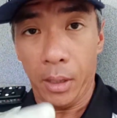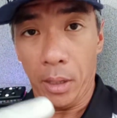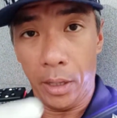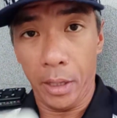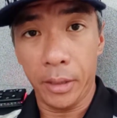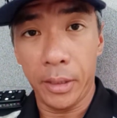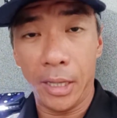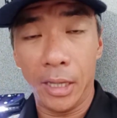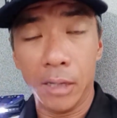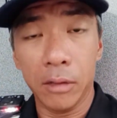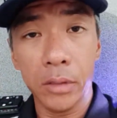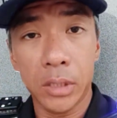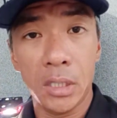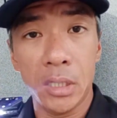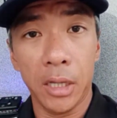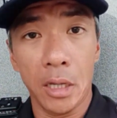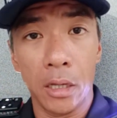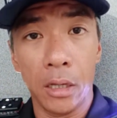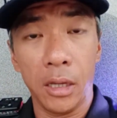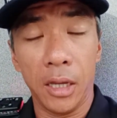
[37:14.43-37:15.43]
and
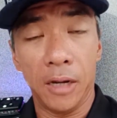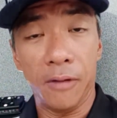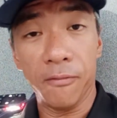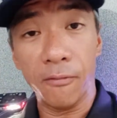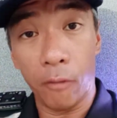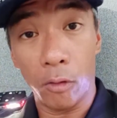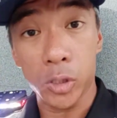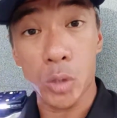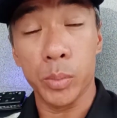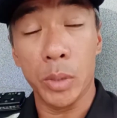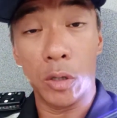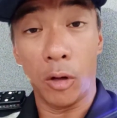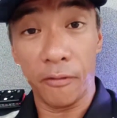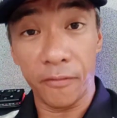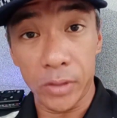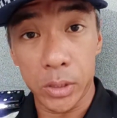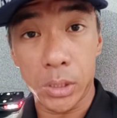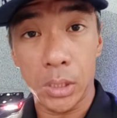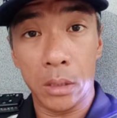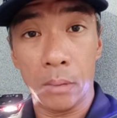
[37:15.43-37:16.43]
LTA enforcement
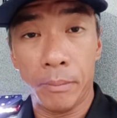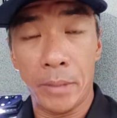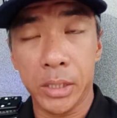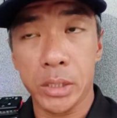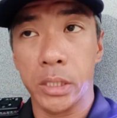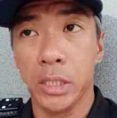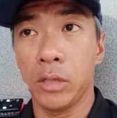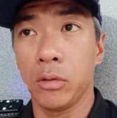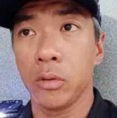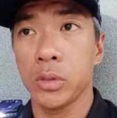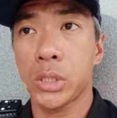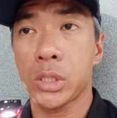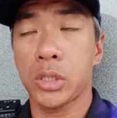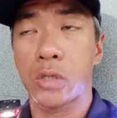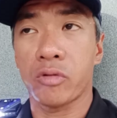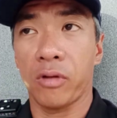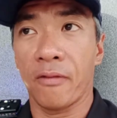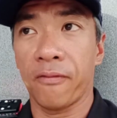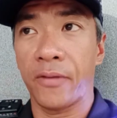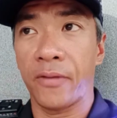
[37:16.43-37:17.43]
officer. Basically those
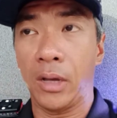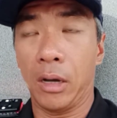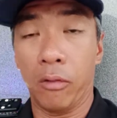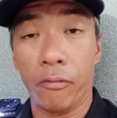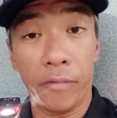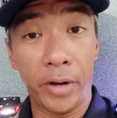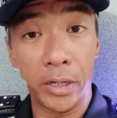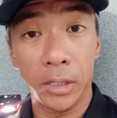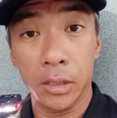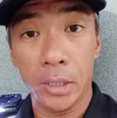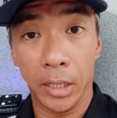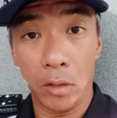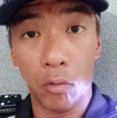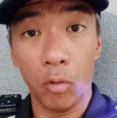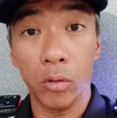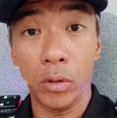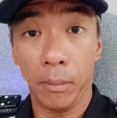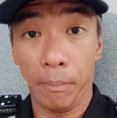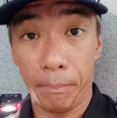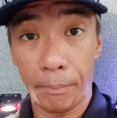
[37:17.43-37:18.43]
traffic outrider that
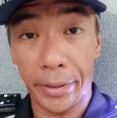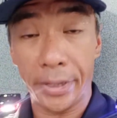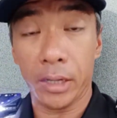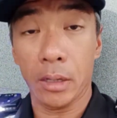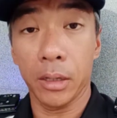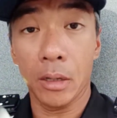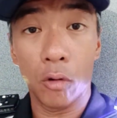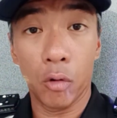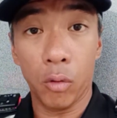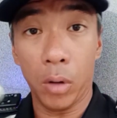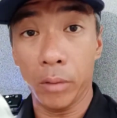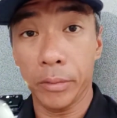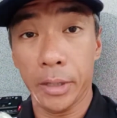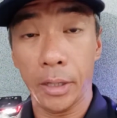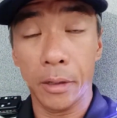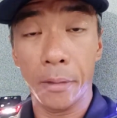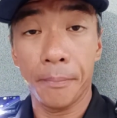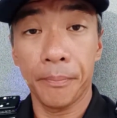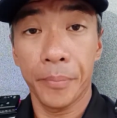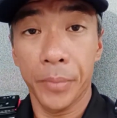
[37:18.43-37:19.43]
go on a bike, go out
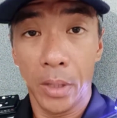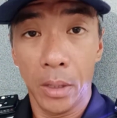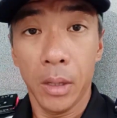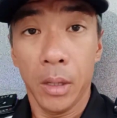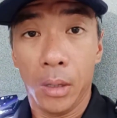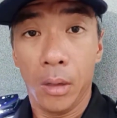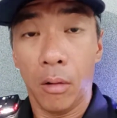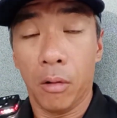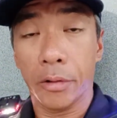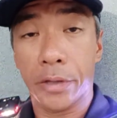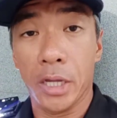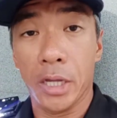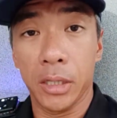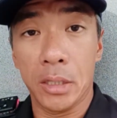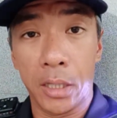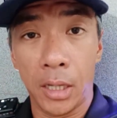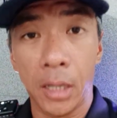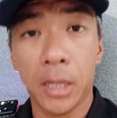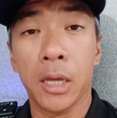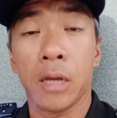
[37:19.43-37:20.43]
there. Okay,
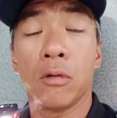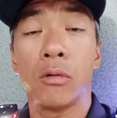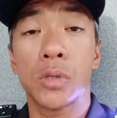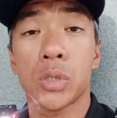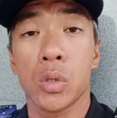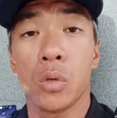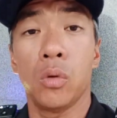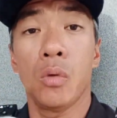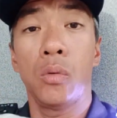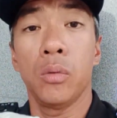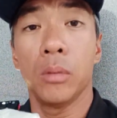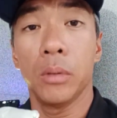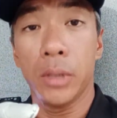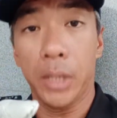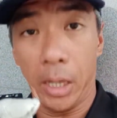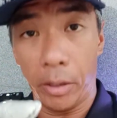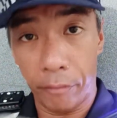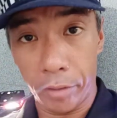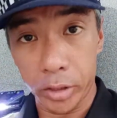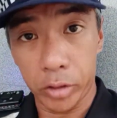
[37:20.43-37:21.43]
they can also
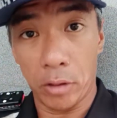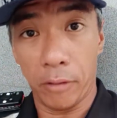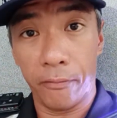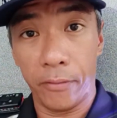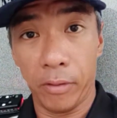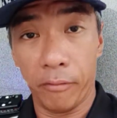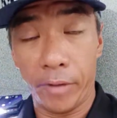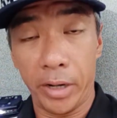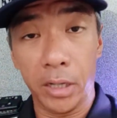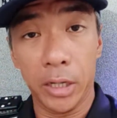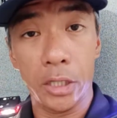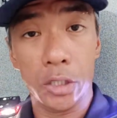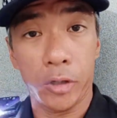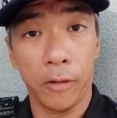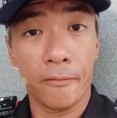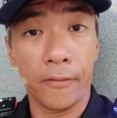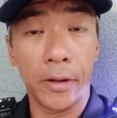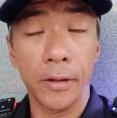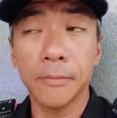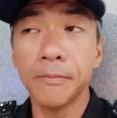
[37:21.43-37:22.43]
direct traffic, regulate
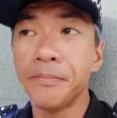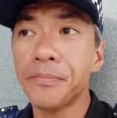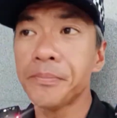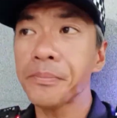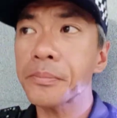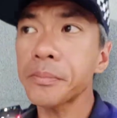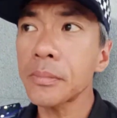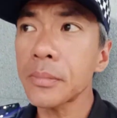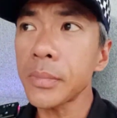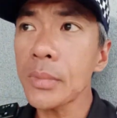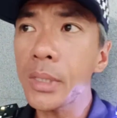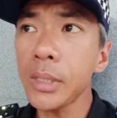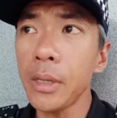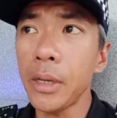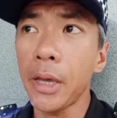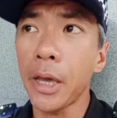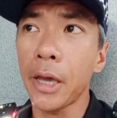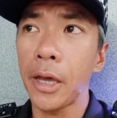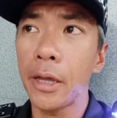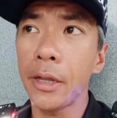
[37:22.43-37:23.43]
traffic.
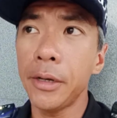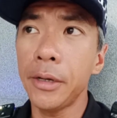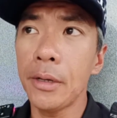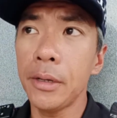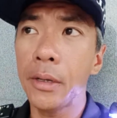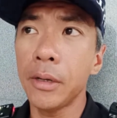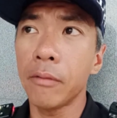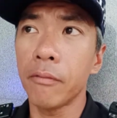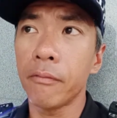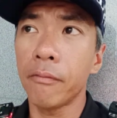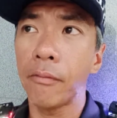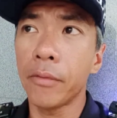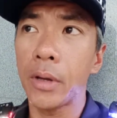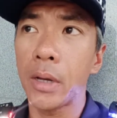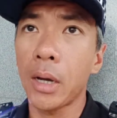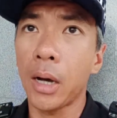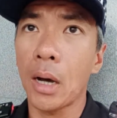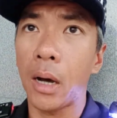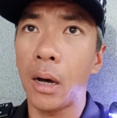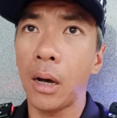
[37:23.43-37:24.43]
And
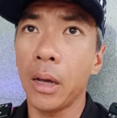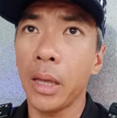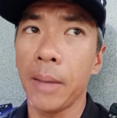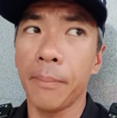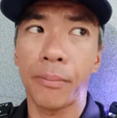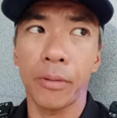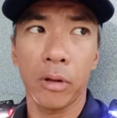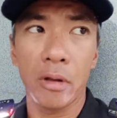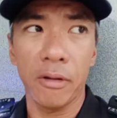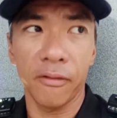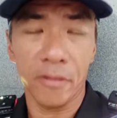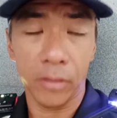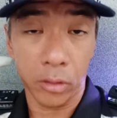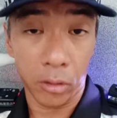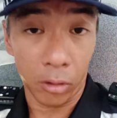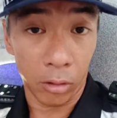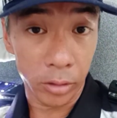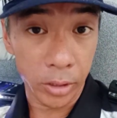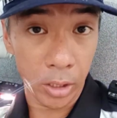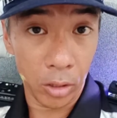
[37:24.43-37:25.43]
employer of
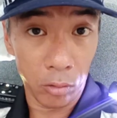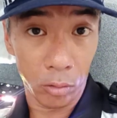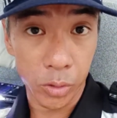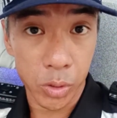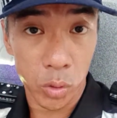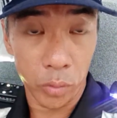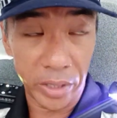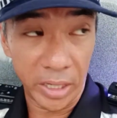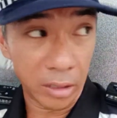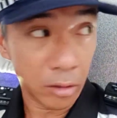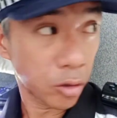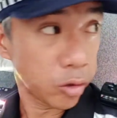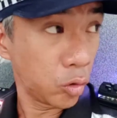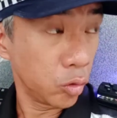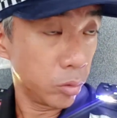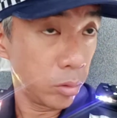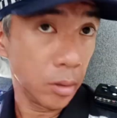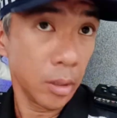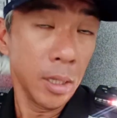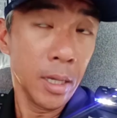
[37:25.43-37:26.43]
authority also
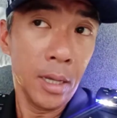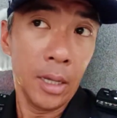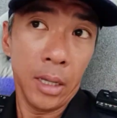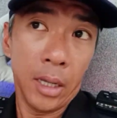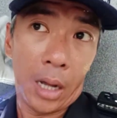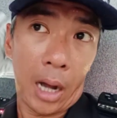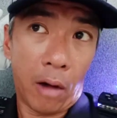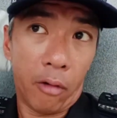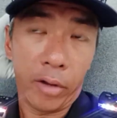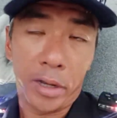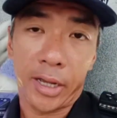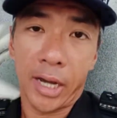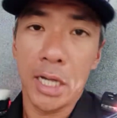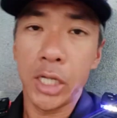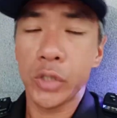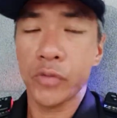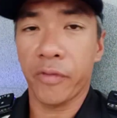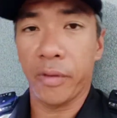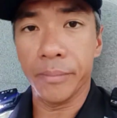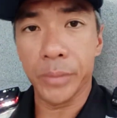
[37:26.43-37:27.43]
include our
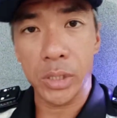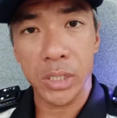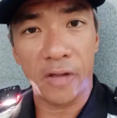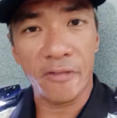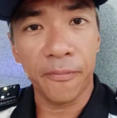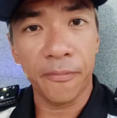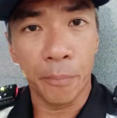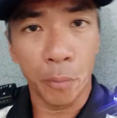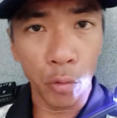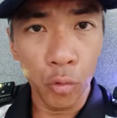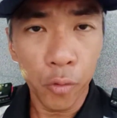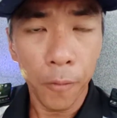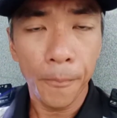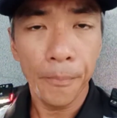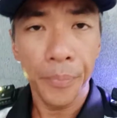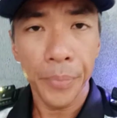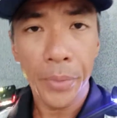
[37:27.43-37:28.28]
guys from SAFPU,